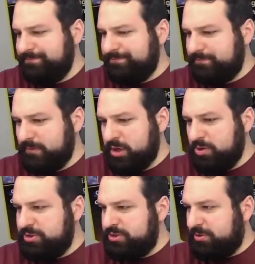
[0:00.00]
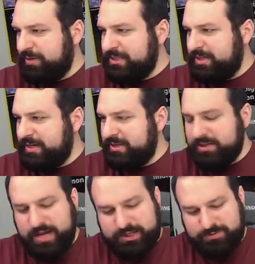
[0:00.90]
Ghost Stories, I think, in the
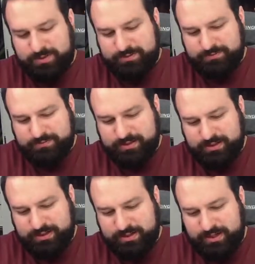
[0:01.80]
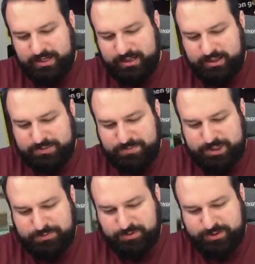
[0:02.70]
next one. It looks much
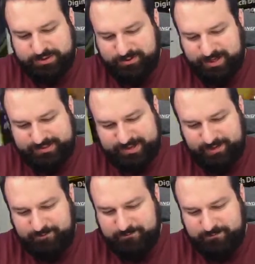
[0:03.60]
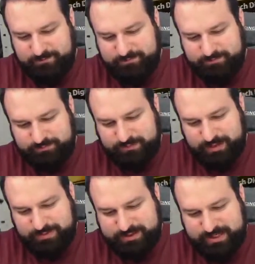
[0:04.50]
more interesting. And I'm
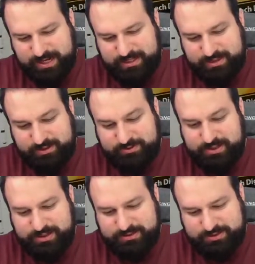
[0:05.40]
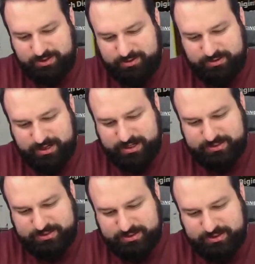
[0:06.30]
excited. And the 3 starter
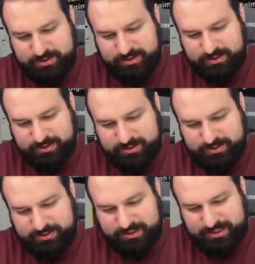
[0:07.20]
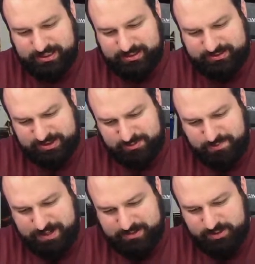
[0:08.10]
guys. And it seems to be
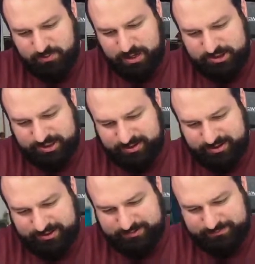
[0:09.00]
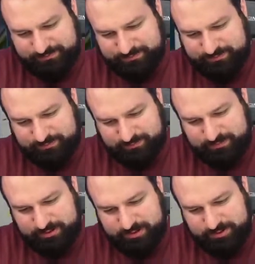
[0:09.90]
based on the watch, I think.
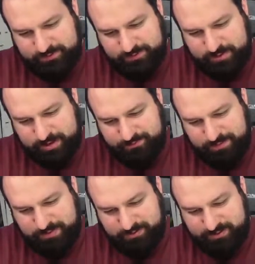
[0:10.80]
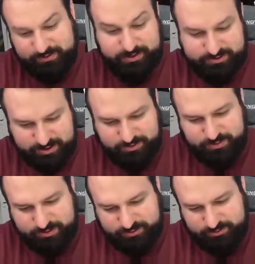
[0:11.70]
Those Fitbit. And there's another
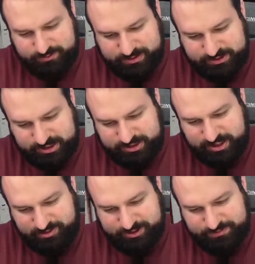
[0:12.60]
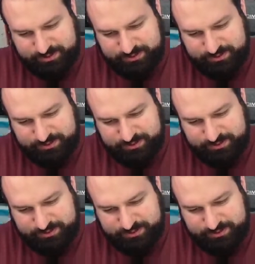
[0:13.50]
Garurumon Sagittarius mode.